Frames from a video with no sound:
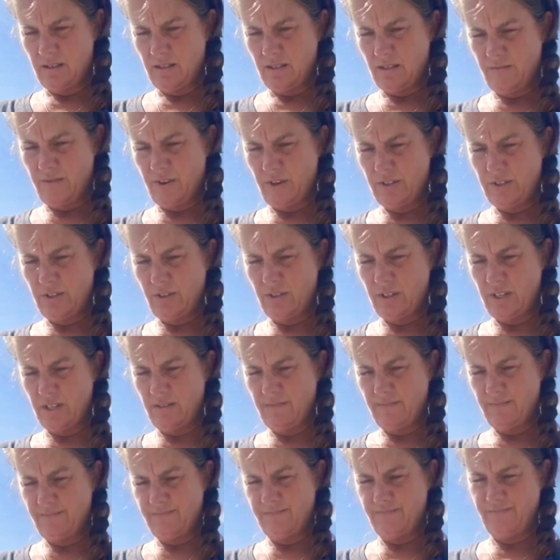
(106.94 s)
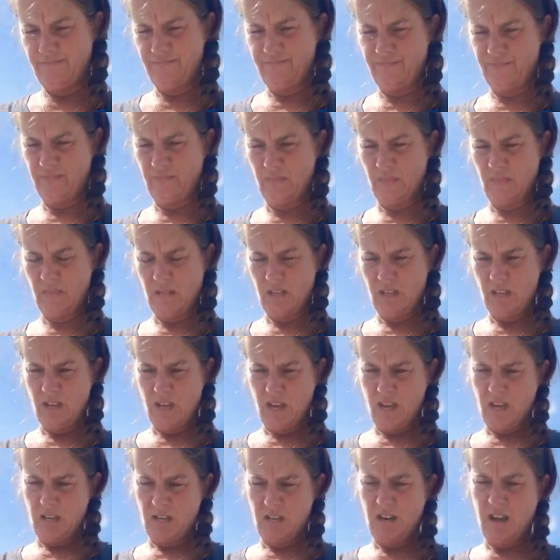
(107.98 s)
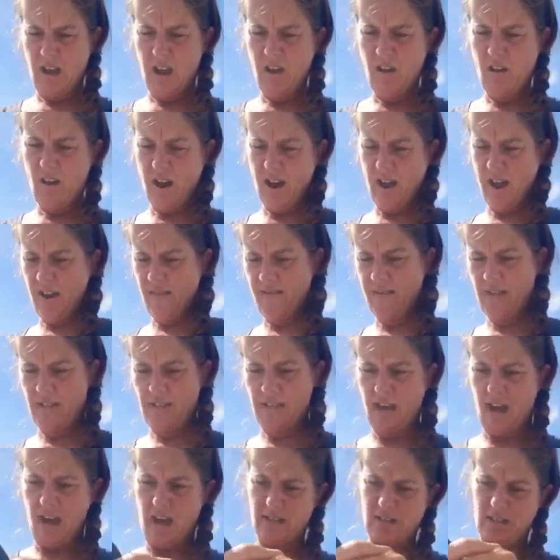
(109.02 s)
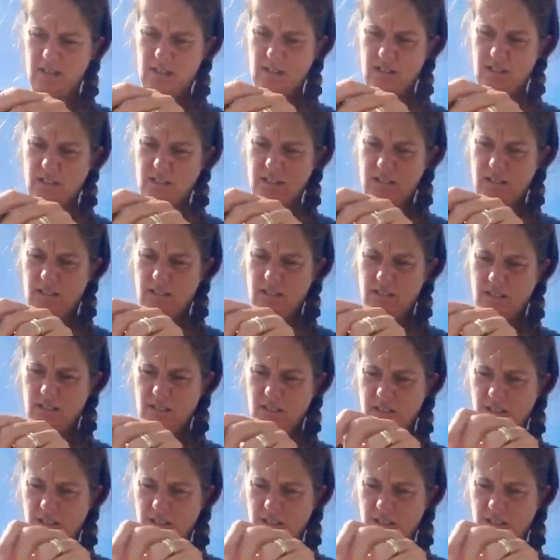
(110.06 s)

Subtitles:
So far, so good. Now I have it attached to this.